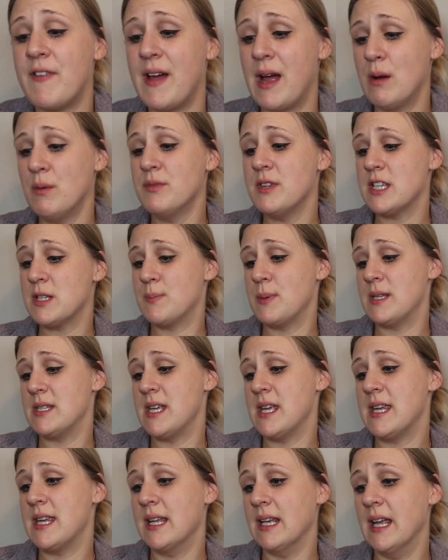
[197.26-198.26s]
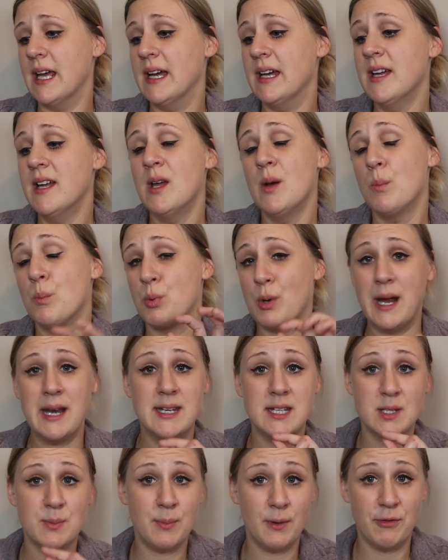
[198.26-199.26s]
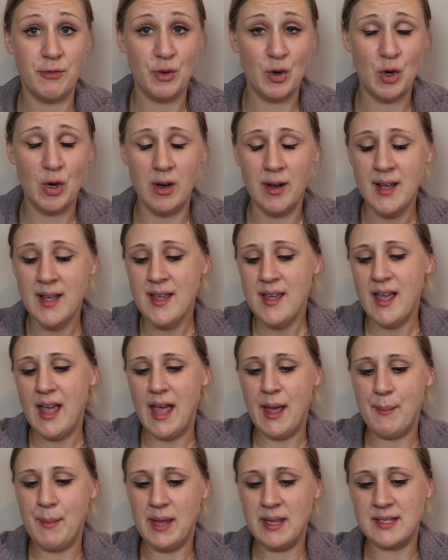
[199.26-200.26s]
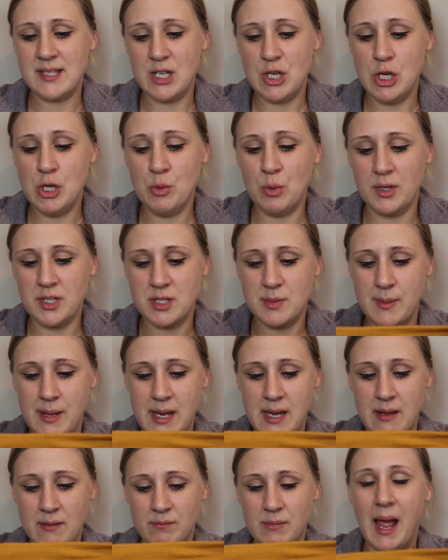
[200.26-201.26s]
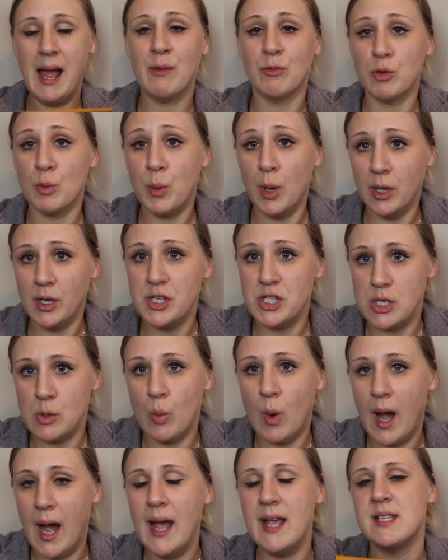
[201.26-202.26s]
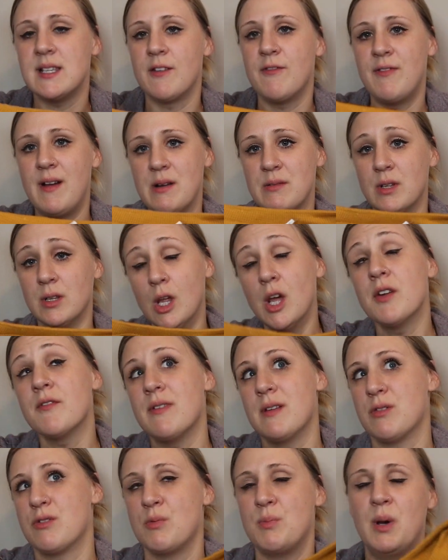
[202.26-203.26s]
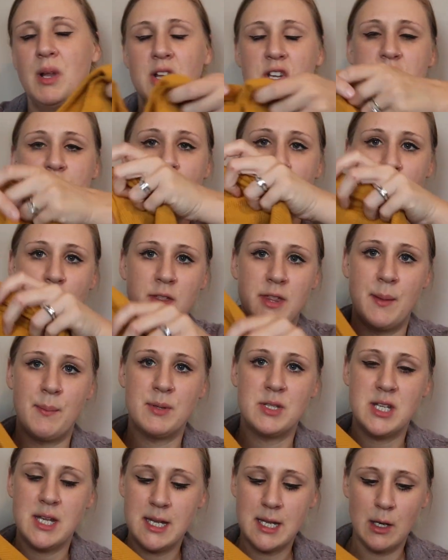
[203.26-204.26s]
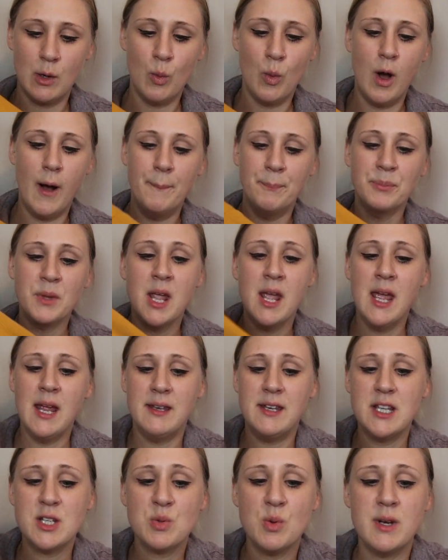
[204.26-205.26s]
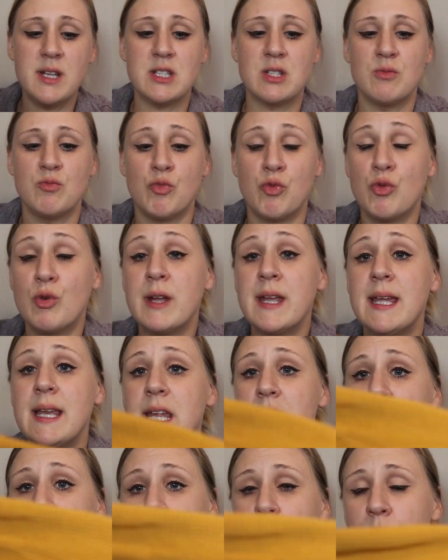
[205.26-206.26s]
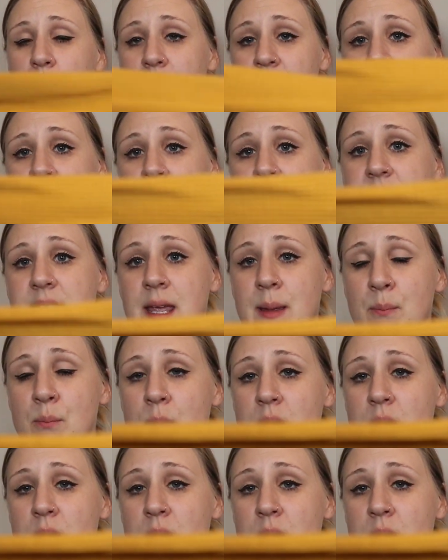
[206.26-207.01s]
found this particular brand before. Um, it's a new one to me, Anthropologie-wise. I found a lot of Anthropologie, but not that particular one. And this one is really cute. It is a